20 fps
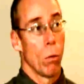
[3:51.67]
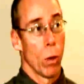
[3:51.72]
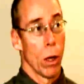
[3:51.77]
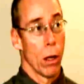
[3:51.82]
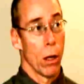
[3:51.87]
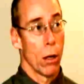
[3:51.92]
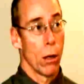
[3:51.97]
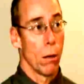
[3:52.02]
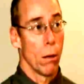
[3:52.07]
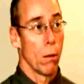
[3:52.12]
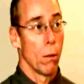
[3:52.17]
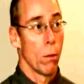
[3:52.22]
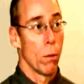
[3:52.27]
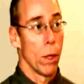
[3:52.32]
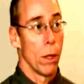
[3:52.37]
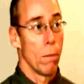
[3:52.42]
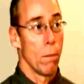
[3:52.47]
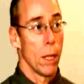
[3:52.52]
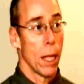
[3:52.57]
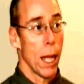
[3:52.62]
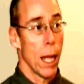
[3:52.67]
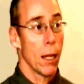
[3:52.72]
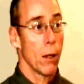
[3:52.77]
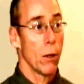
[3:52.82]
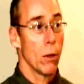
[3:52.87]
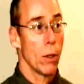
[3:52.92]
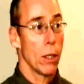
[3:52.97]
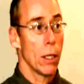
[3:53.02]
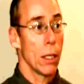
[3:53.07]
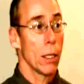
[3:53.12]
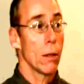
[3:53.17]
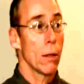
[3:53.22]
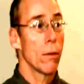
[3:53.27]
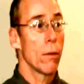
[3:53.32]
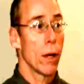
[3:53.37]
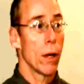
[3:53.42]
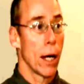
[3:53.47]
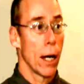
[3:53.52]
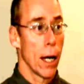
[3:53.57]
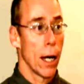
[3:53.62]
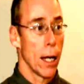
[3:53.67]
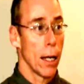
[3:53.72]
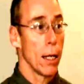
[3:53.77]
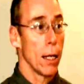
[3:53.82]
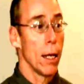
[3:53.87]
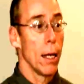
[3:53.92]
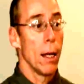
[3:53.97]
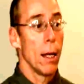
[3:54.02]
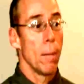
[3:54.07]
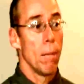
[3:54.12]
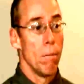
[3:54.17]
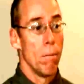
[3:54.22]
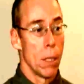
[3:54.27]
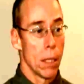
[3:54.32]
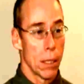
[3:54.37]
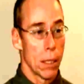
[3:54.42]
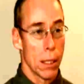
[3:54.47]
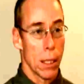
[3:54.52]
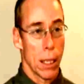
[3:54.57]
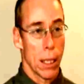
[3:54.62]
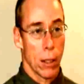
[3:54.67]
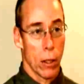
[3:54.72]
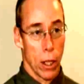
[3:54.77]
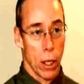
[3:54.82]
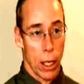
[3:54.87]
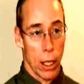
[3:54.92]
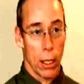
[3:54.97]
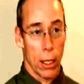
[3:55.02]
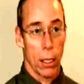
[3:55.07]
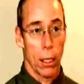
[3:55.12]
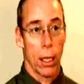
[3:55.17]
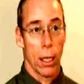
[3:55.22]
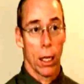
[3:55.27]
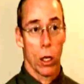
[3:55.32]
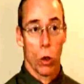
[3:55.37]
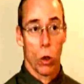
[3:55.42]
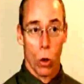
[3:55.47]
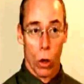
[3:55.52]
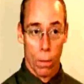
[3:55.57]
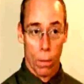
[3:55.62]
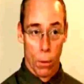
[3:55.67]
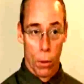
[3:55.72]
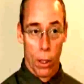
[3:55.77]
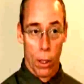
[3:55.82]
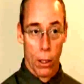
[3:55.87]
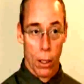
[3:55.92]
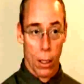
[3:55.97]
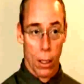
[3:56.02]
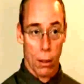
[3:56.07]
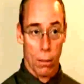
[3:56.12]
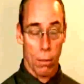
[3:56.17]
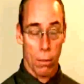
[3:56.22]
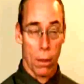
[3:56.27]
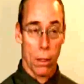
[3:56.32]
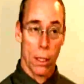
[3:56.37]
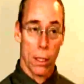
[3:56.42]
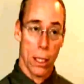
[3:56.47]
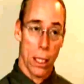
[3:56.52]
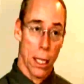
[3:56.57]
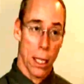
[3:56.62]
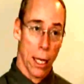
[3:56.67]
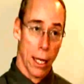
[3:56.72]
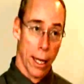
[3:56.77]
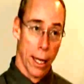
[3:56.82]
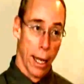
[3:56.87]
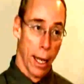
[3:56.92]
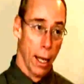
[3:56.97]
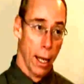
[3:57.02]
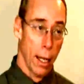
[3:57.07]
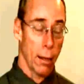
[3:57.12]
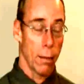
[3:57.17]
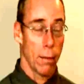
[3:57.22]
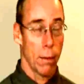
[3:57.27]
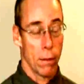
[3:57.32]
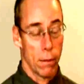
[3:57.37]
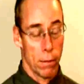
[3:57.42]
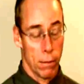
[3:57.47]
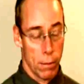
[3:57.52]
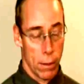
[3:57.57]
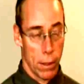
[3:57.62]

where we began to identify military and corporate and CIA